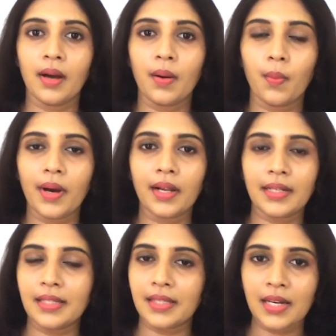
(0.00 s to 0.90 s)

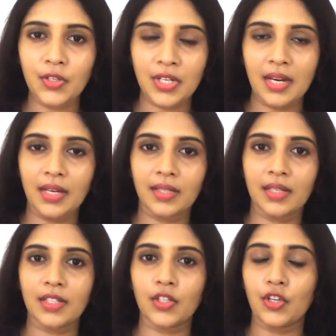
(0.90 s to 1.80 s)
Well, in such
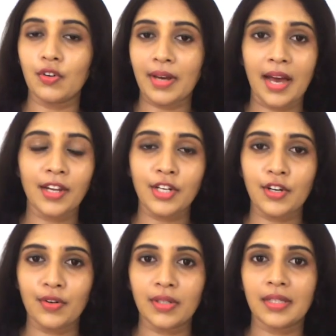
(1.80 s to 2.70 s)
cases, you can
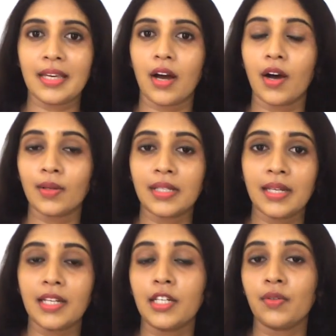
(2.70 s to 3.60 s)
use the
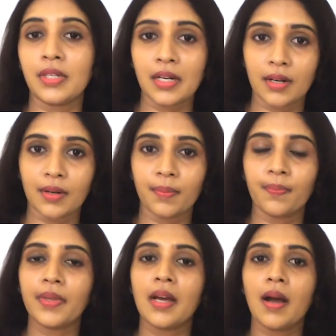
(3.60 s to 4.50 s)
alternative term,
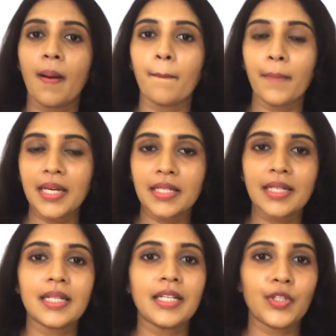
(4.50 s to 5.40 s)

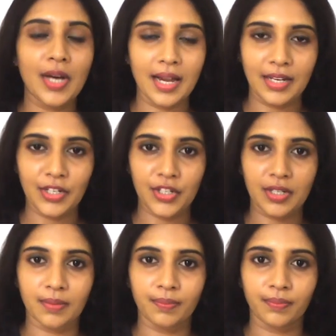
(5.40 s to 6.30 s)
mentally challenged.
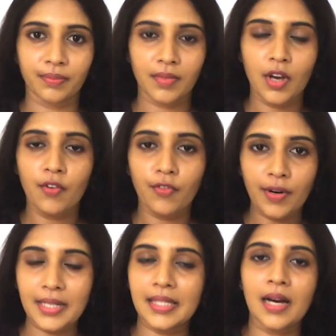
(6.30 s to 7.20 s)
For
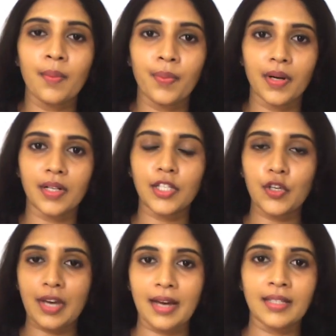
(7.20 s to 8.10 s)
examples, you
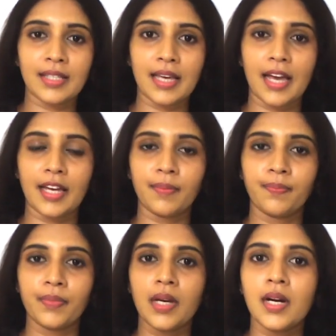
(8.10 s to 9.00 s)
can
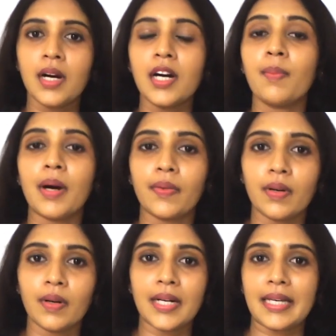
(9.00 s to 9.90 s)
say, her
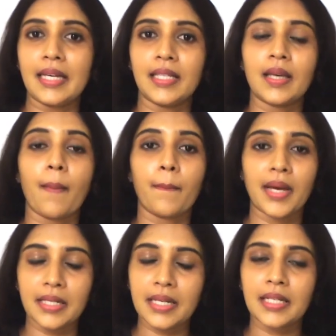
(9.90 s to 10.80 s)
mother is
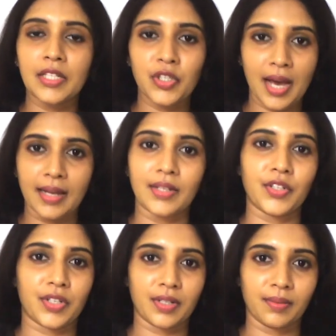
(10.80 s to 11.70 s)
mentally
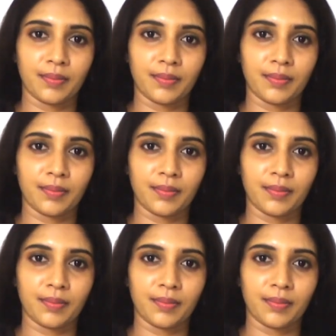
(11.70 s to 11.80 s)
challenged.